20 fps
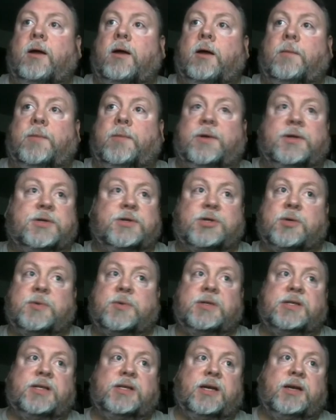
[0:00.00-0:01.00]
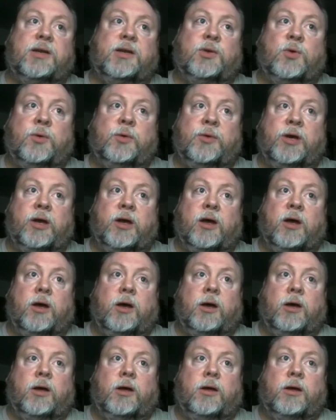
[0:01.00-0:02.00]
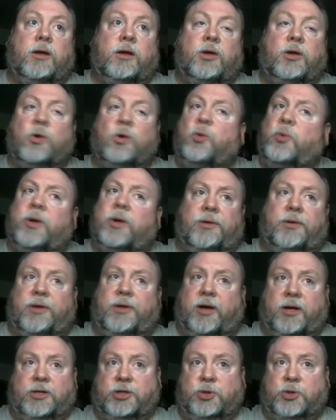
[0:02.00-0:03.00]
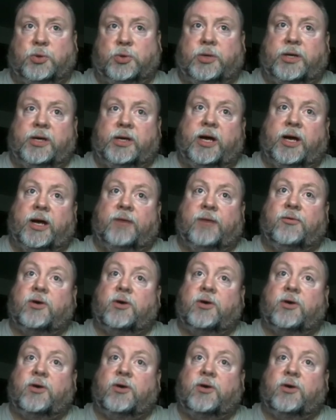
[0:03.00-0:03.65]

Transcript: But the serpent said to the woman, 'You will not surely die,